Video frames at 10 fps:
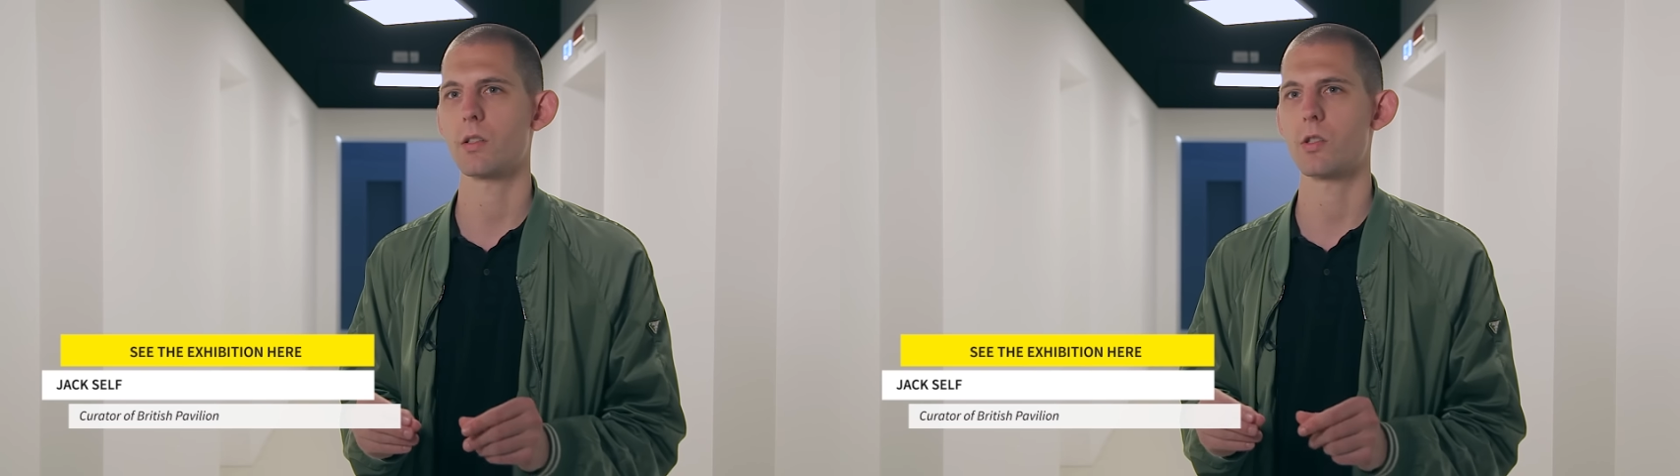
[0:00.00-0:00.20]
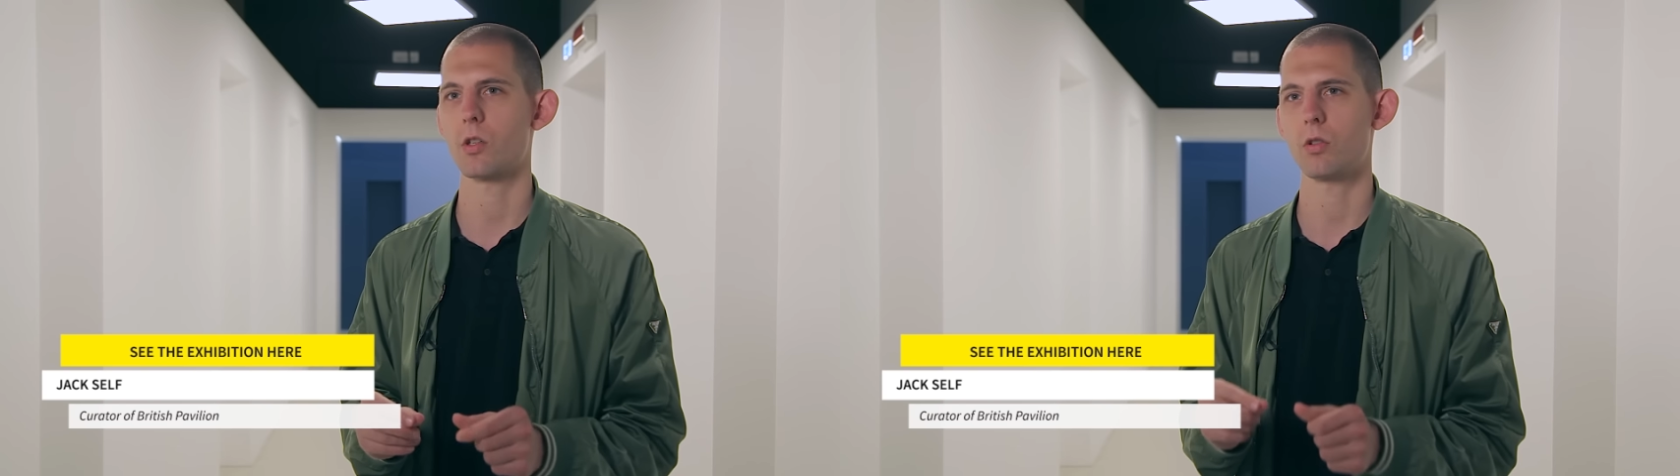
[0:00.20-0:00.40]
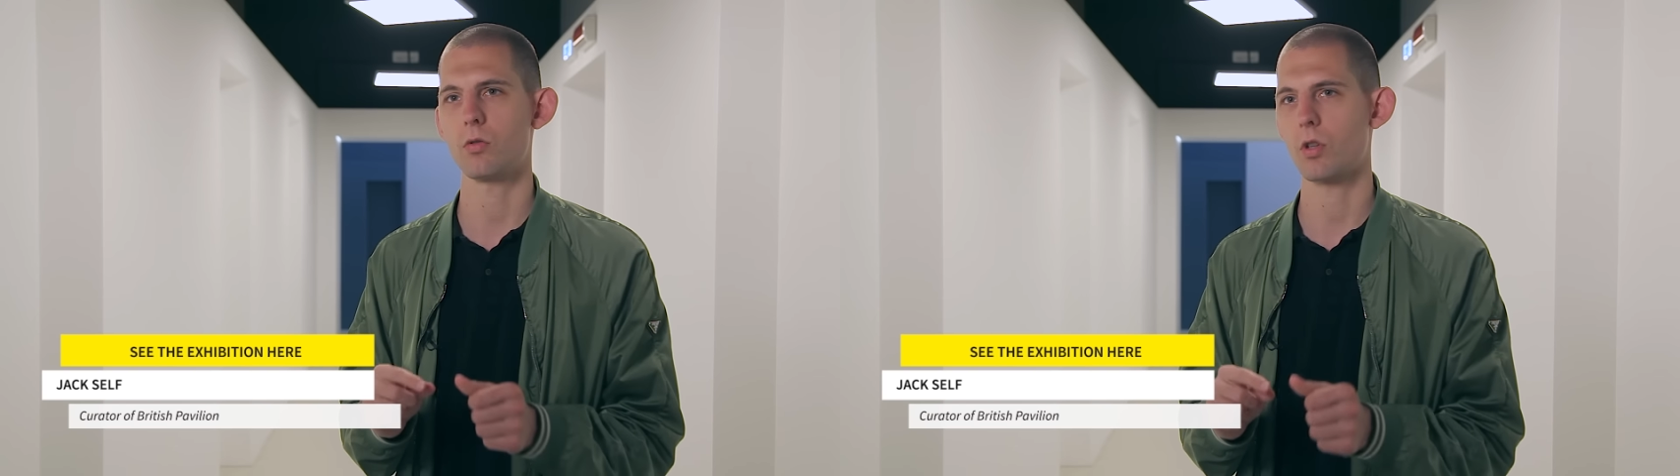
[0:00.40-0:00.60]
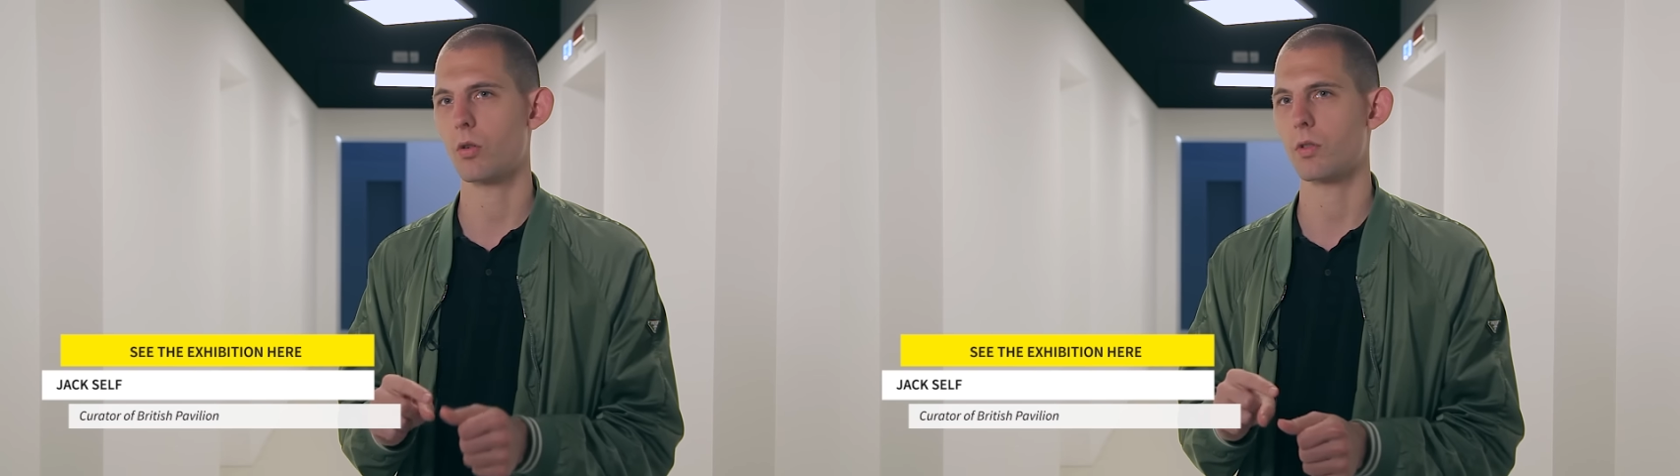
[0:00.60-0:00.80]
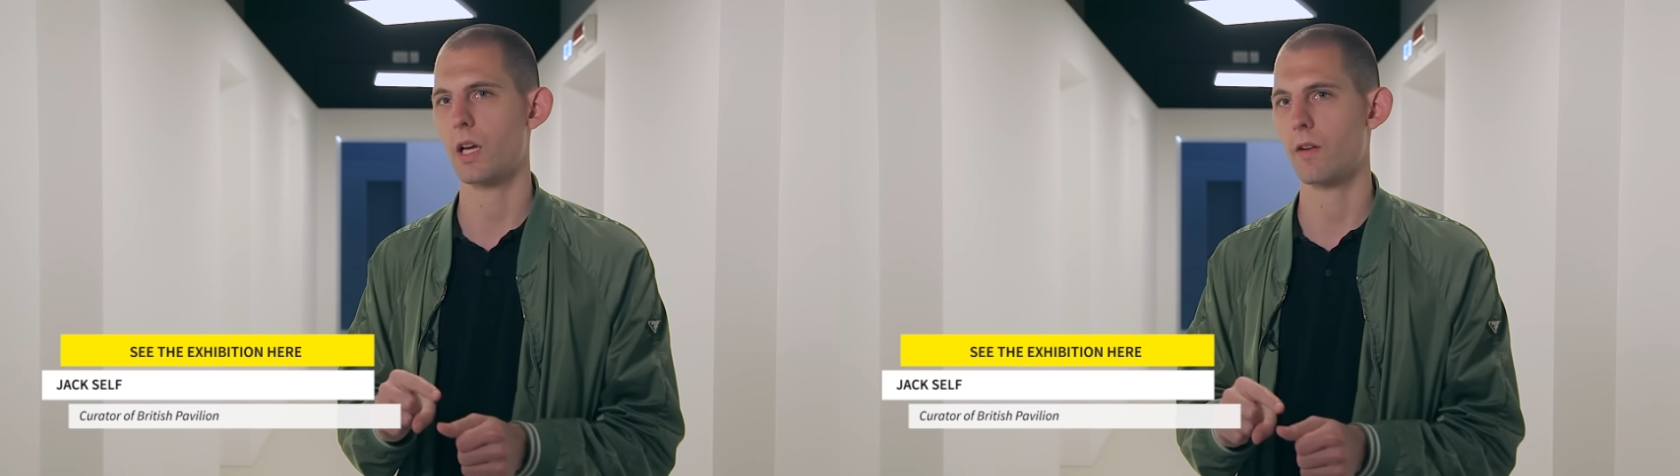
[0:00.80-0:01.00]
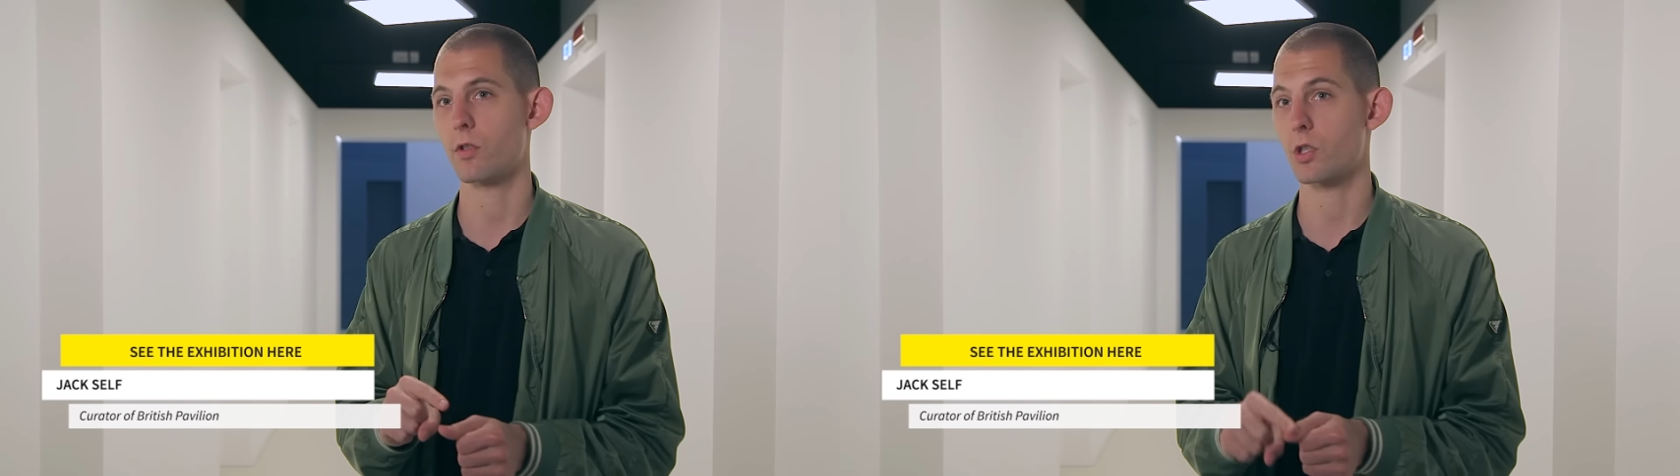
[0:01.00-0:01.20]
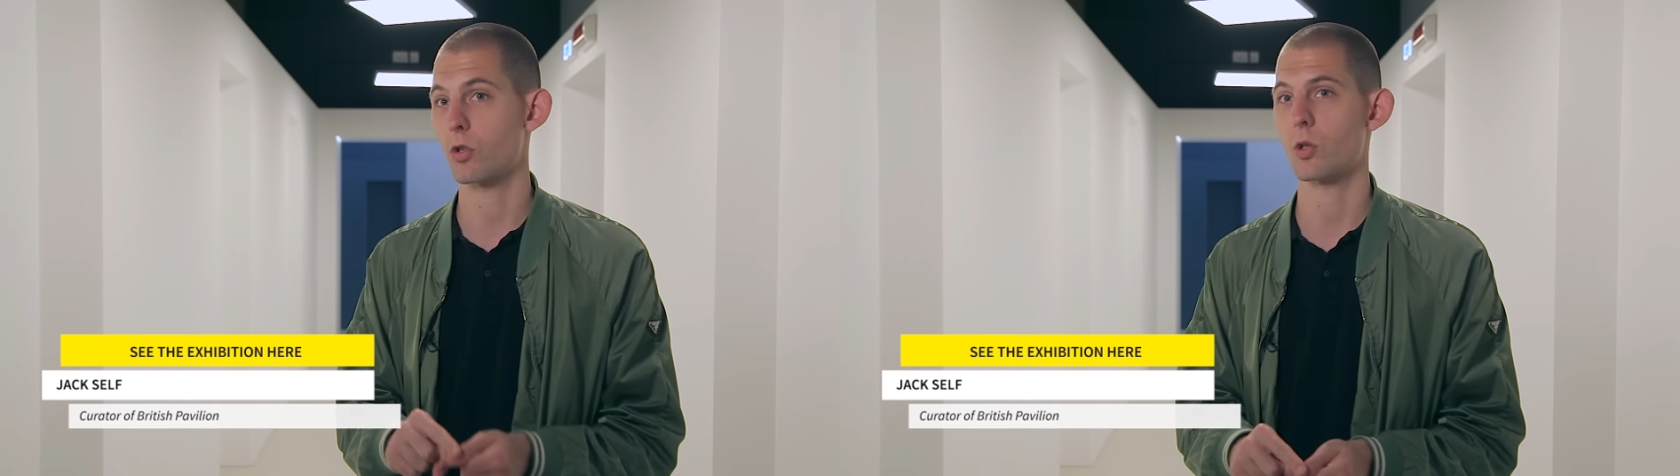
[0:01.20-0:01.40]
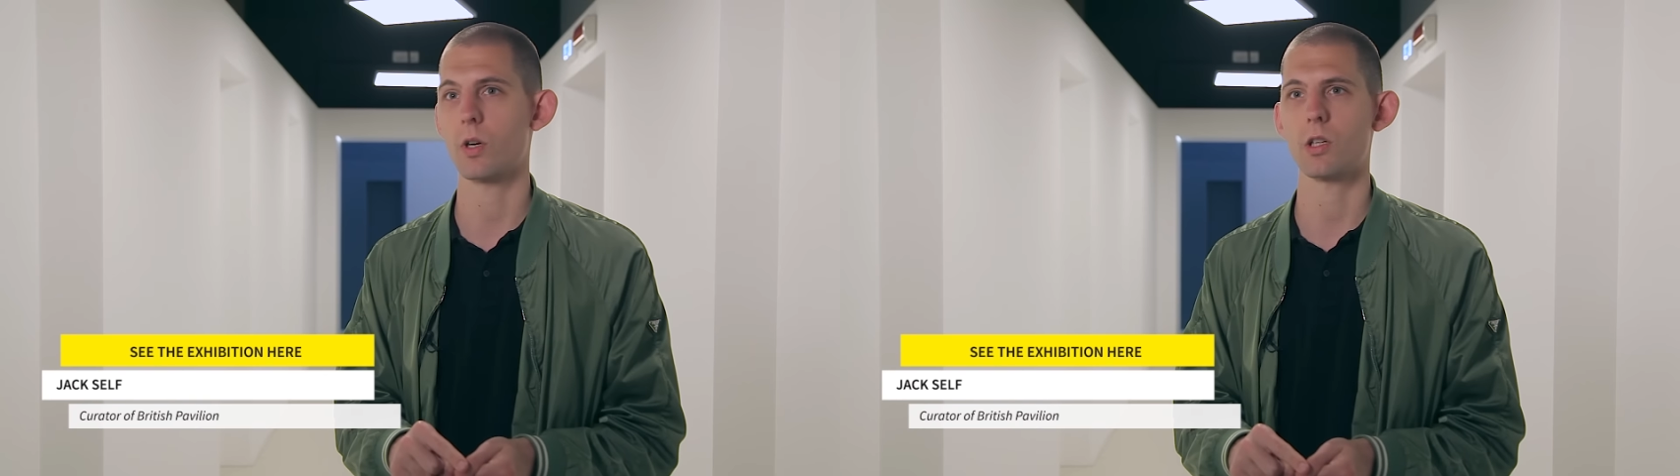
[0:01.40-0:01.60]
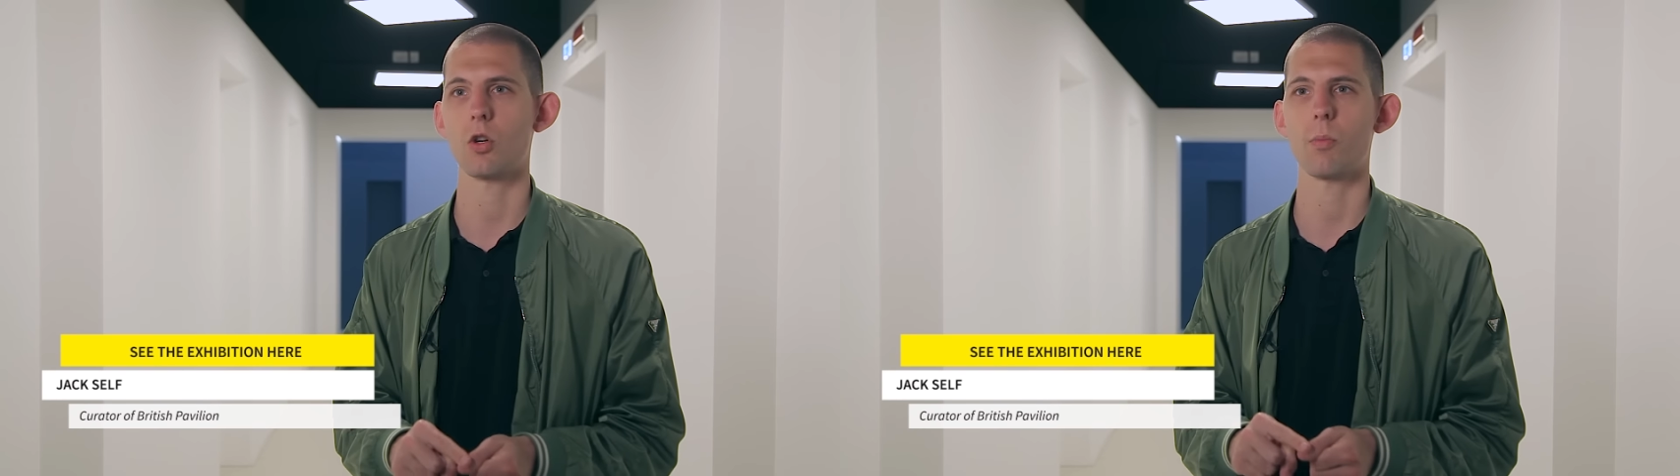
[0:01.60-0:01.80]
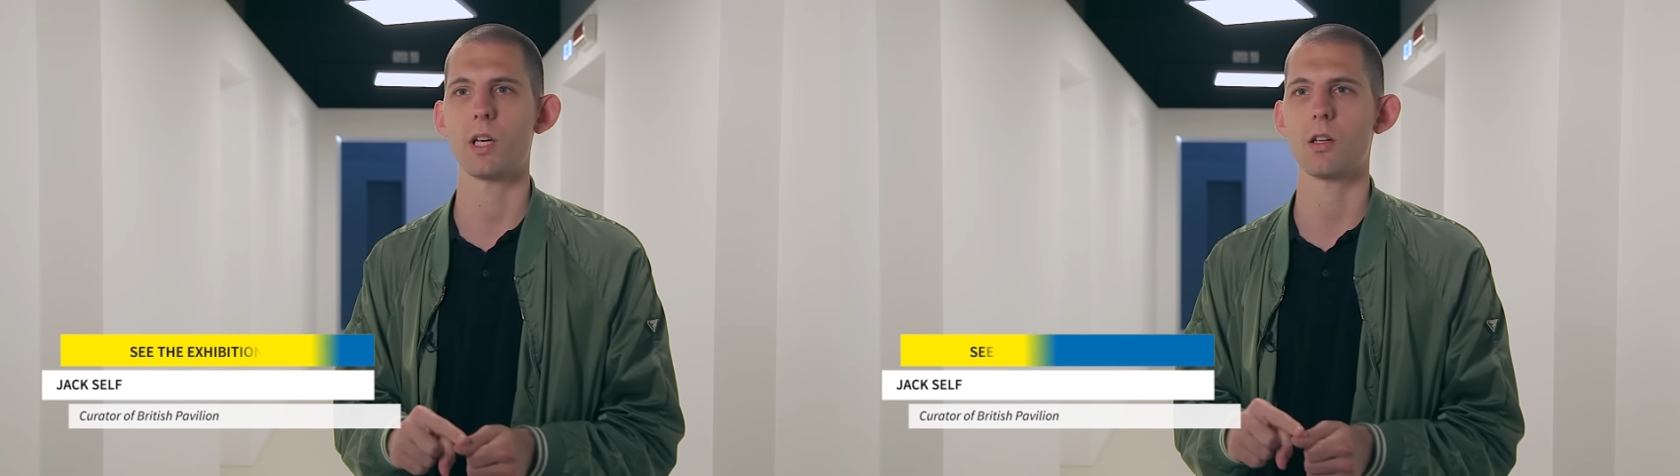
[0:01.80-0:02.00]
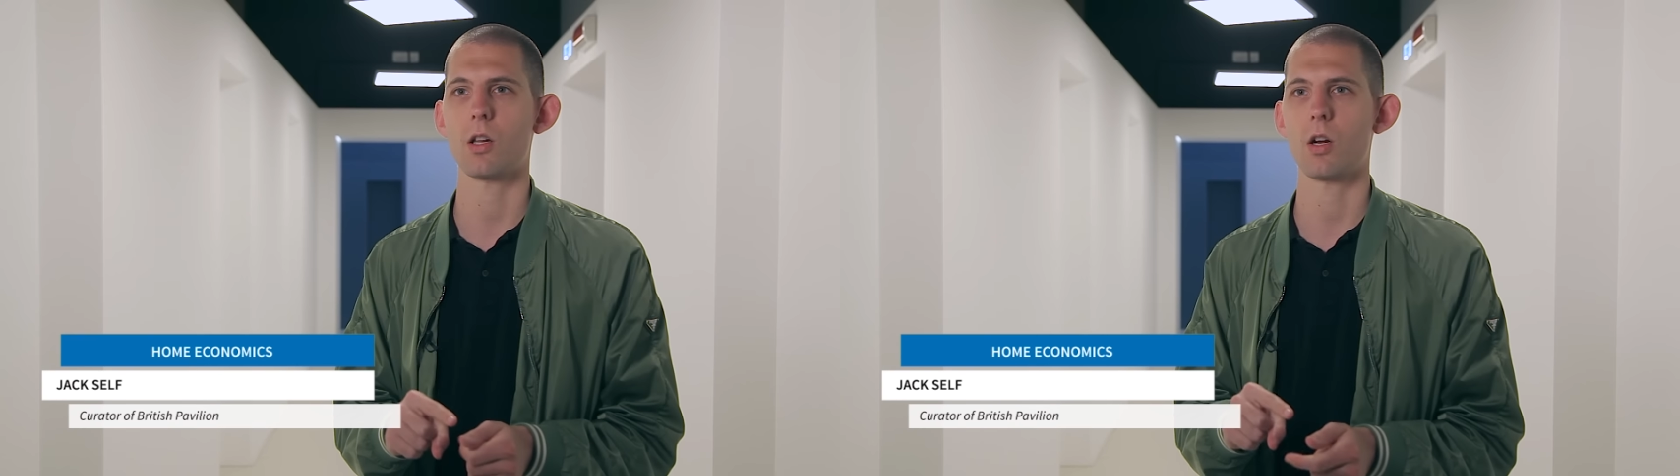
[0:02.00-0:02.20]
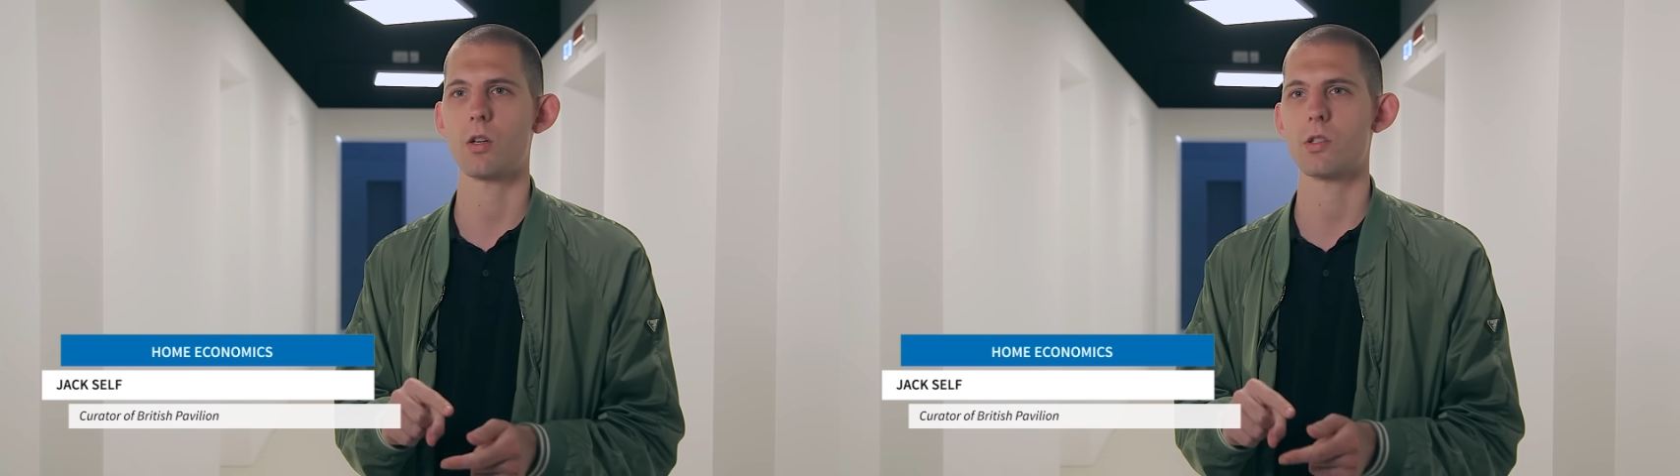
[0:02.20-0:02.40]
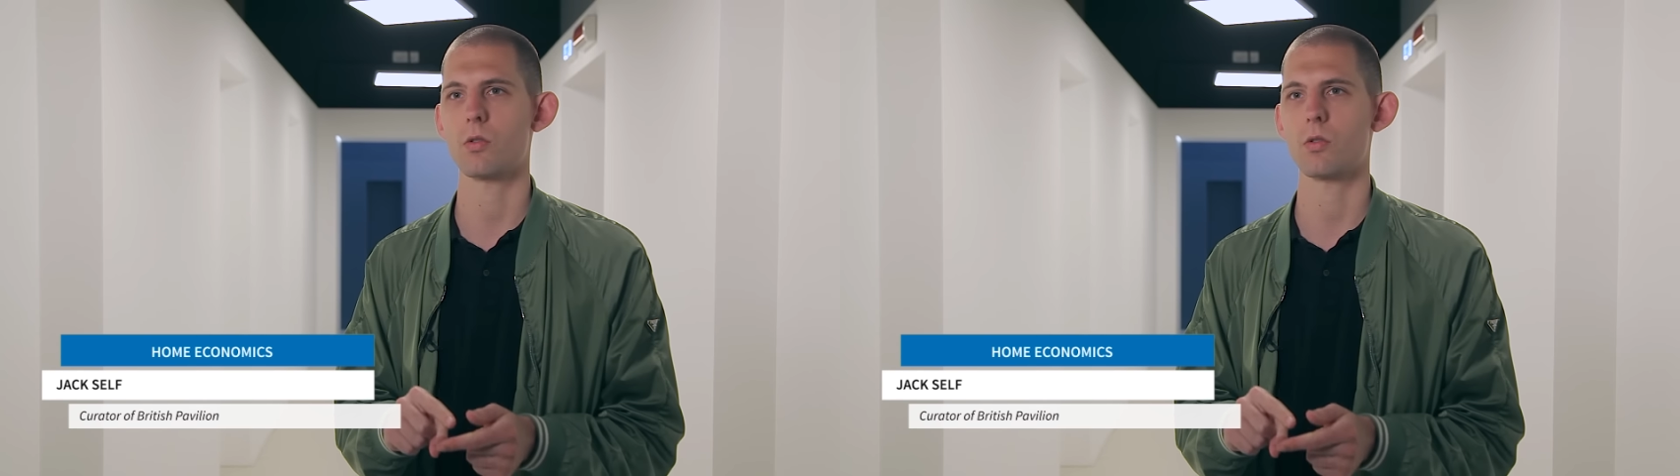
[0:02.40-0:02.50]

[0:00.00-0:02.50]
So you don't have a socioeconomic class